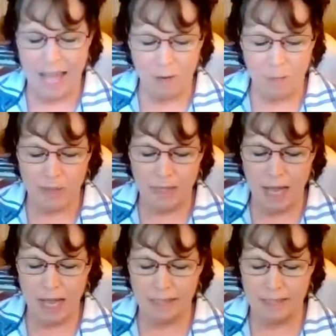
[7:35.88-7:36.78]
and
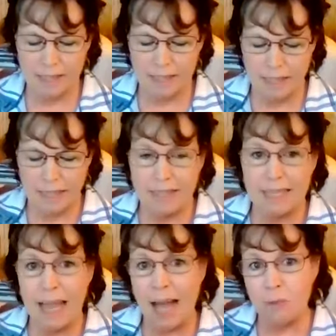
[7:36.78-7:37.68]
realizing
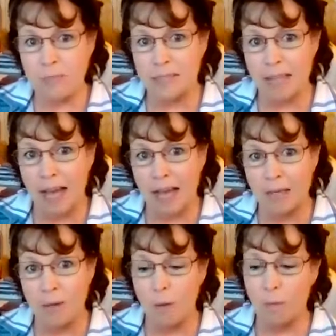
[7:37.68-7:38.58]
the
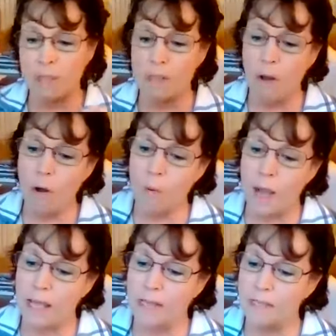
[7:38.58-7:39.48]
outside was
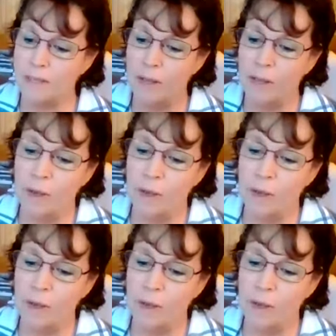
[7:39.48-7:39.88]
always